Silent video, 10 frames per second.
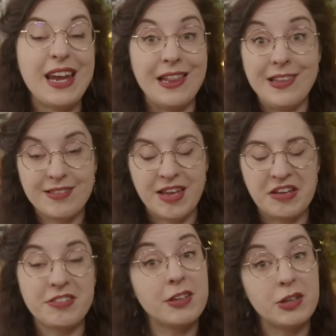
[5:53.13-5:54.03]
in this
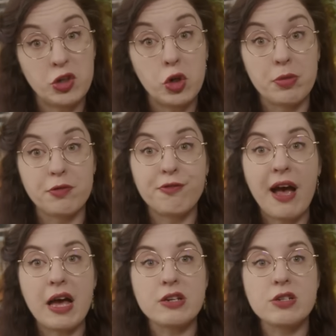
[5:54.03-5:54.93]
case human
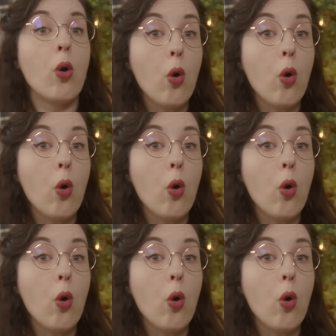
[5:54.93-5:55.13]
fat.